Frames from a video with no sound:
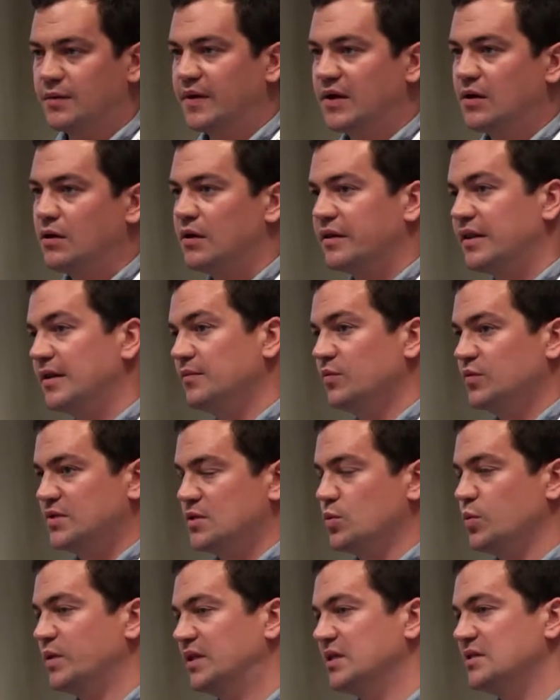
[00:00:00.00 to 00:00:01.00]
we call them,
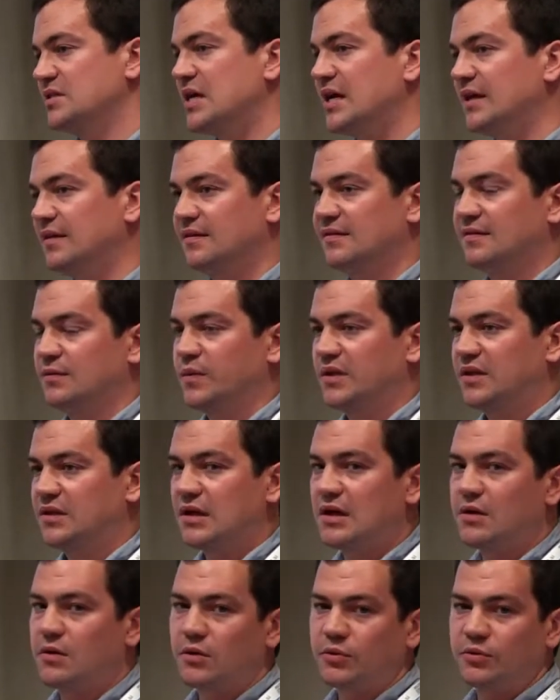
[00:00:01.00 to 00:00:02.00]
so we designed with
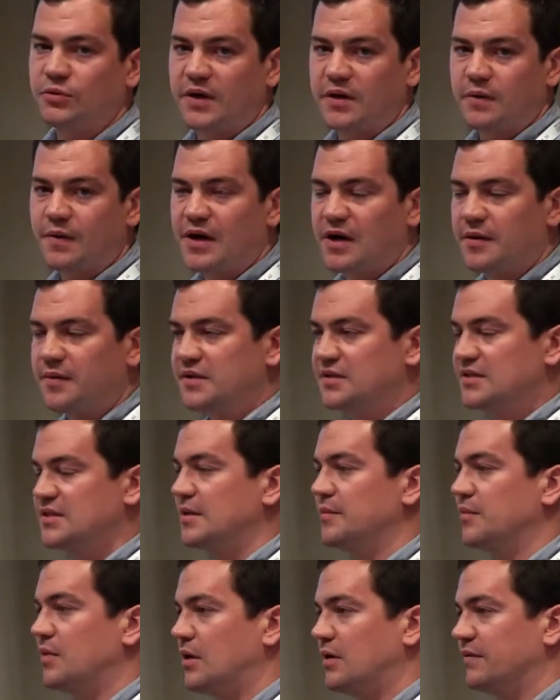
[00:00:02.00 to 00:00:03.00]
our own requirements
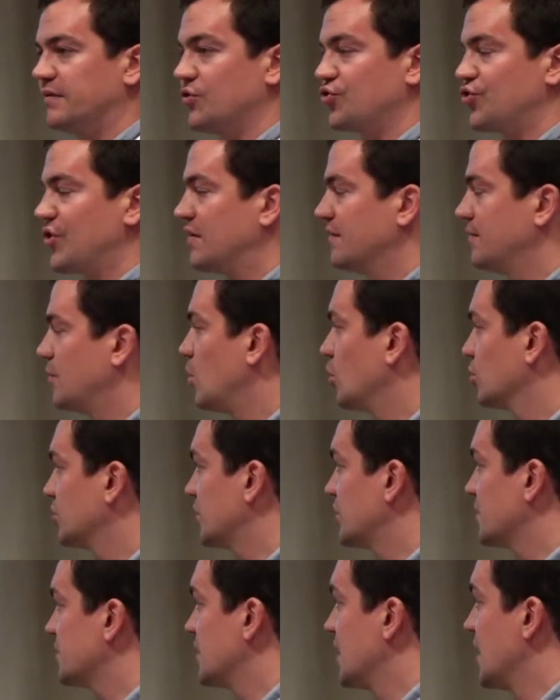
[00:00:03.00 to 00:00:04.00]
some off-the-shelf
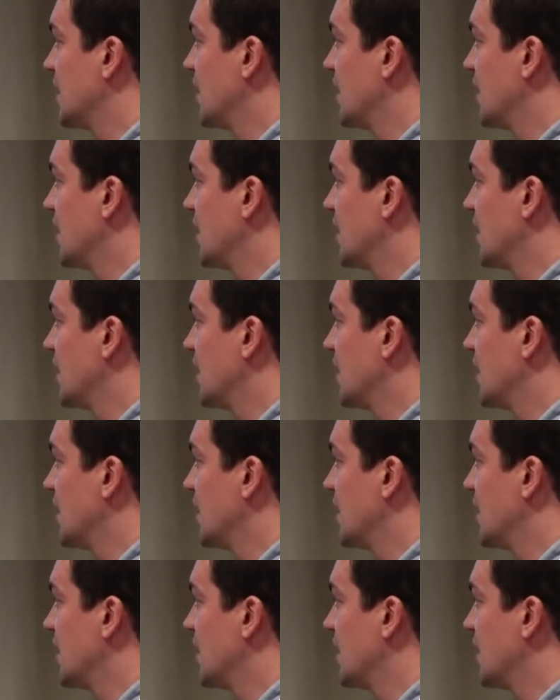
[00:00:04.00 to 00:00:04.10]
motors,